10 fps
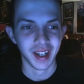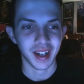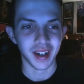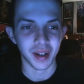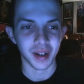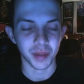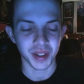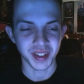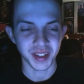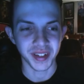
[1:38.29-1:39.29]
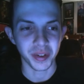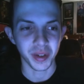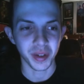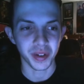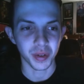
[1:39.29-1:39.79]
Went to
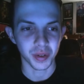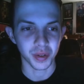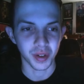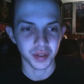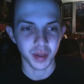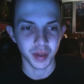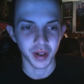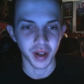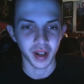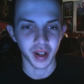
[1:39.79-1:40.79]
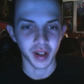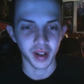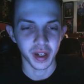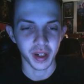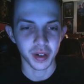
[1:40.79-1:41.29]
C2E2 as well as spend the day at
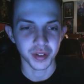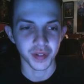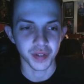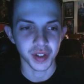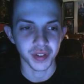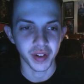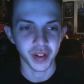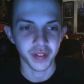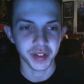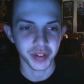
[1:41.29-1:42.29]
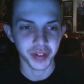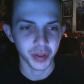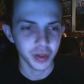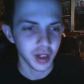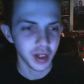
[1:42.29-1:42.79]
Heroes and Villains Fan Fest 2.